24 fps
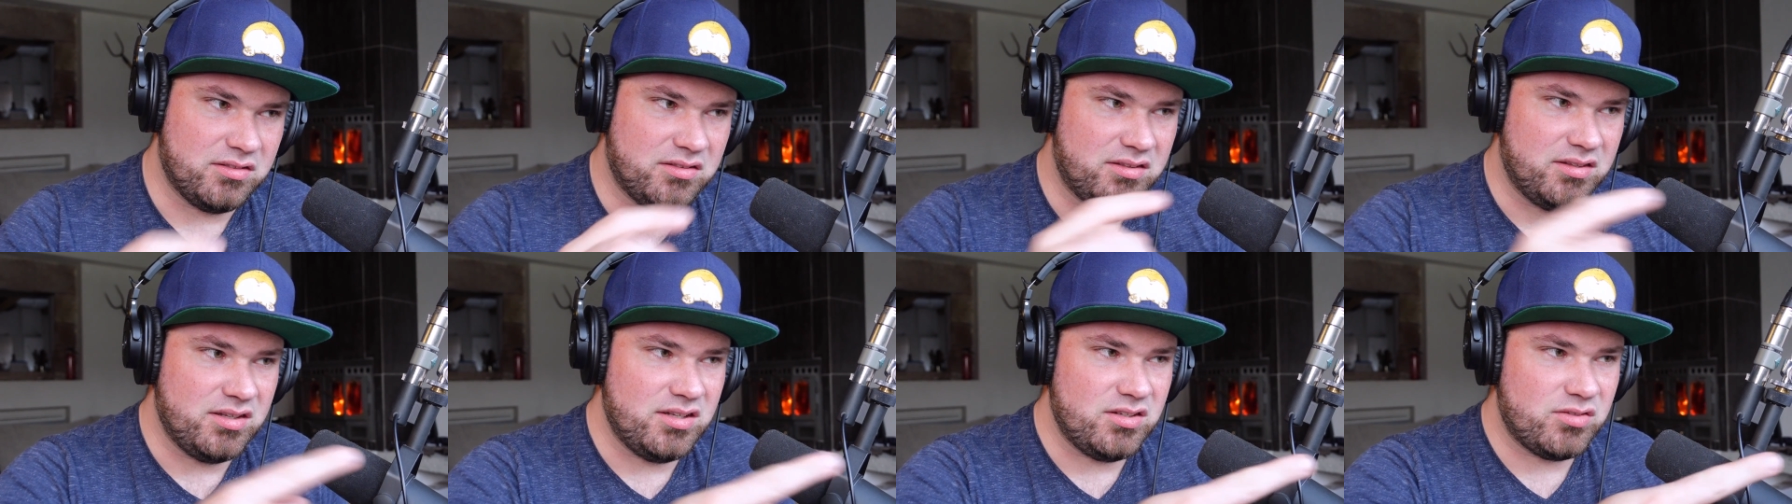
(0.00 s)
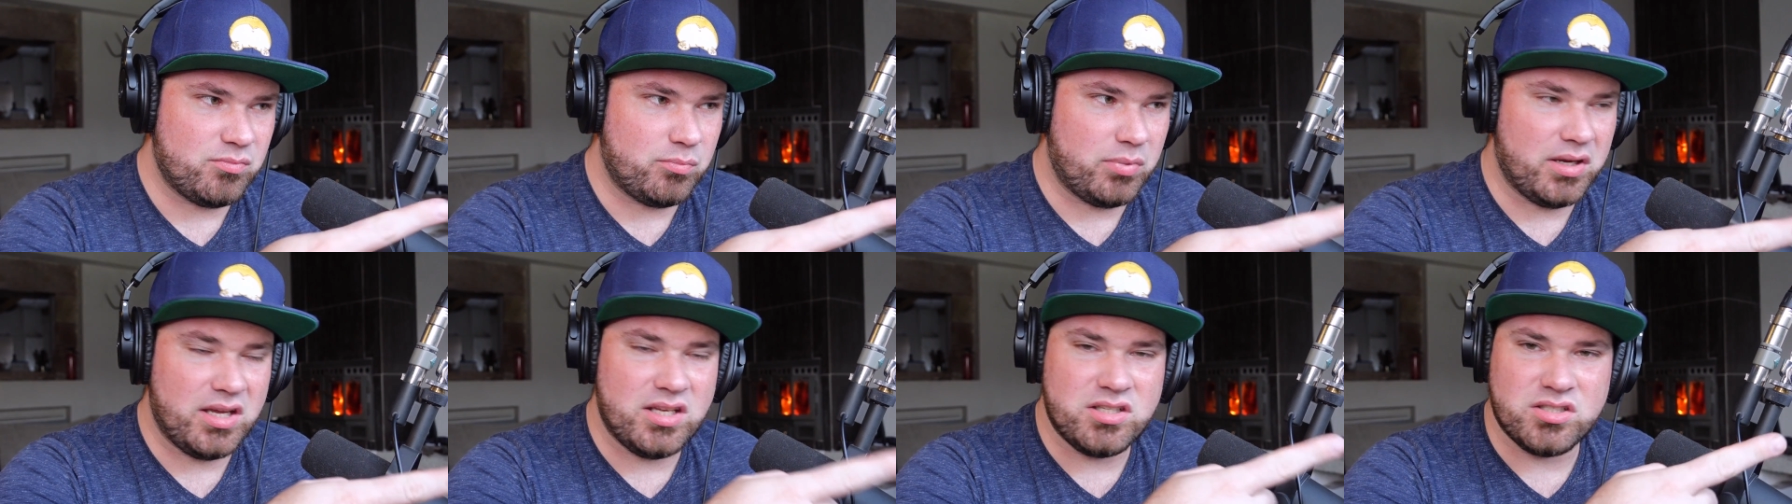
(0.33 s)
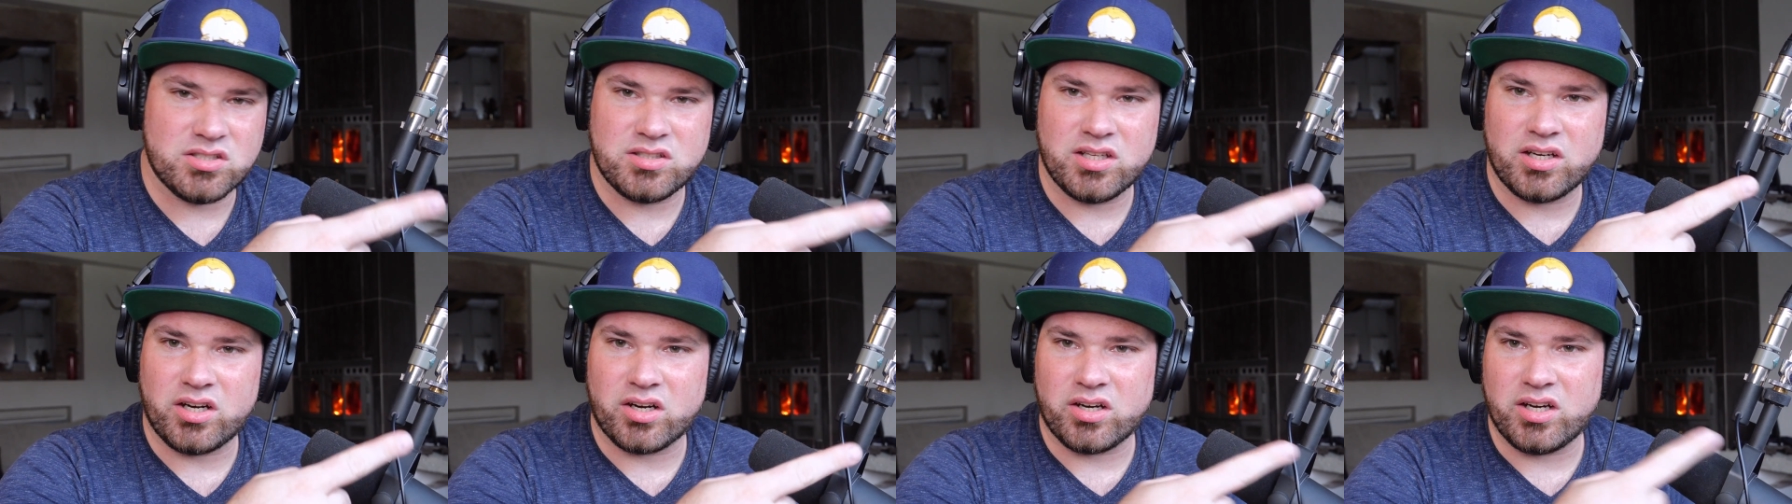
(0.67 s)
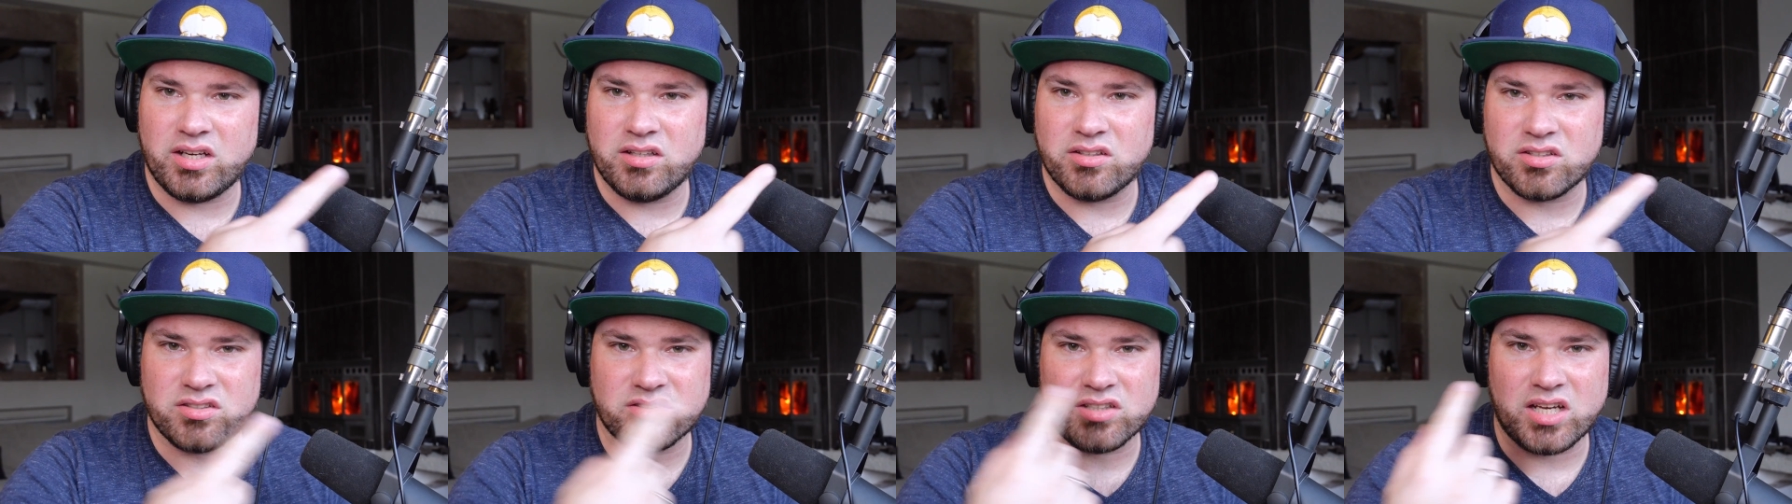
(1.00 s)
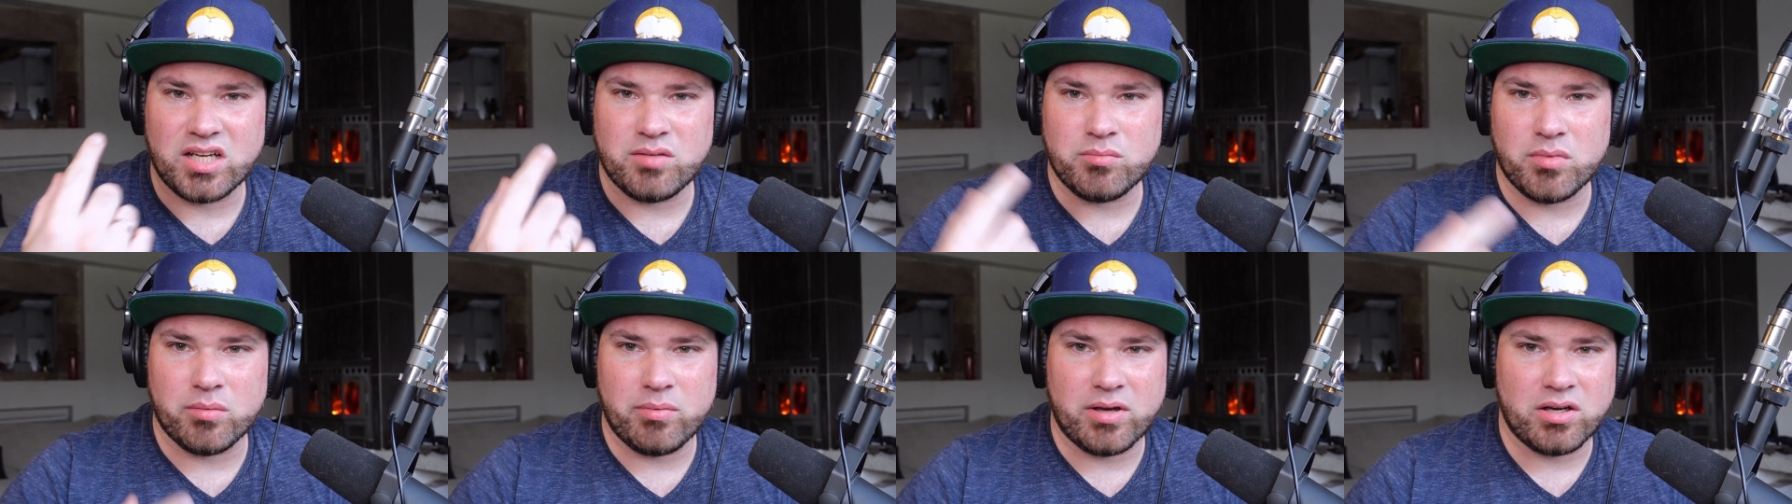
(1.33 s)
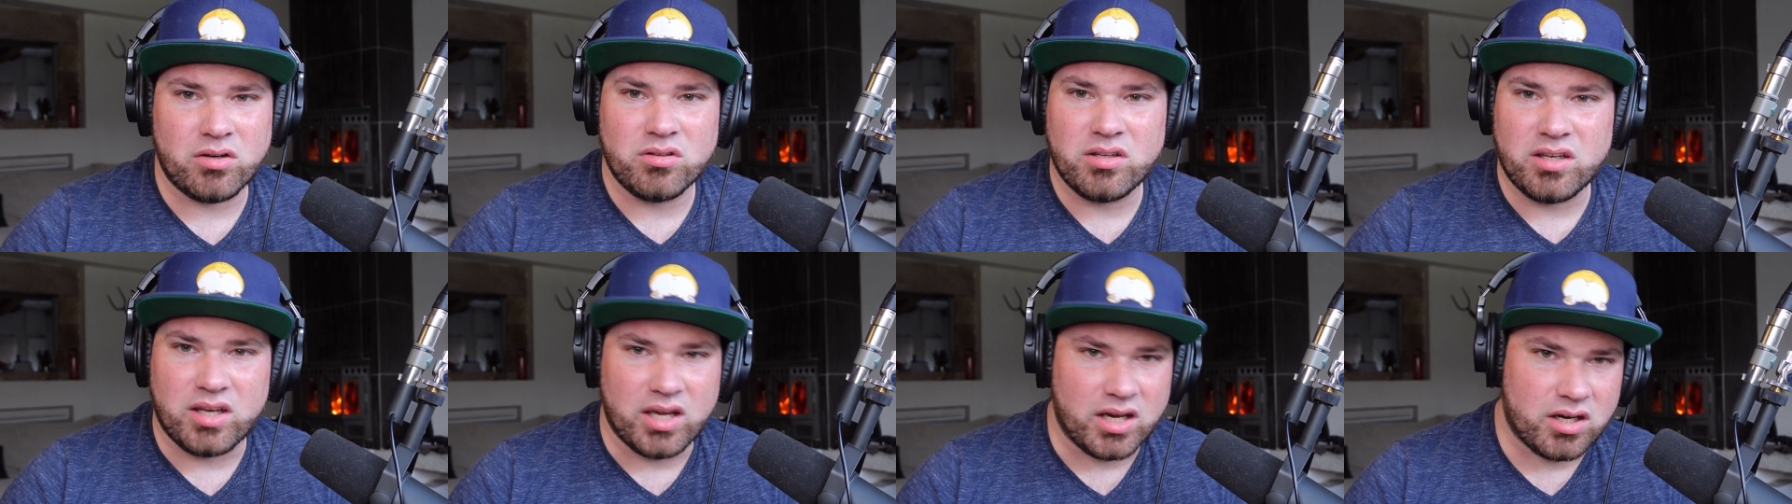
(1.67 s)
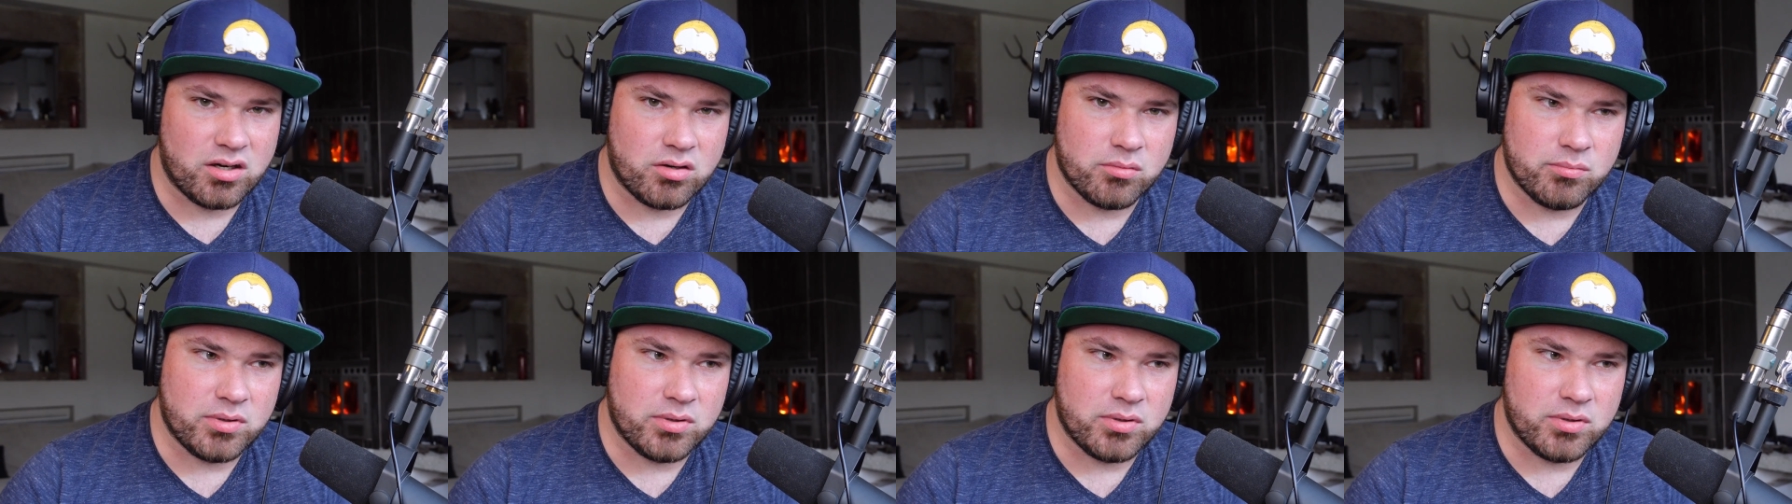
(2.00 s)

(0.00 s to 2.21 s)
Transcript: these pages that are in the sitemap, I don't care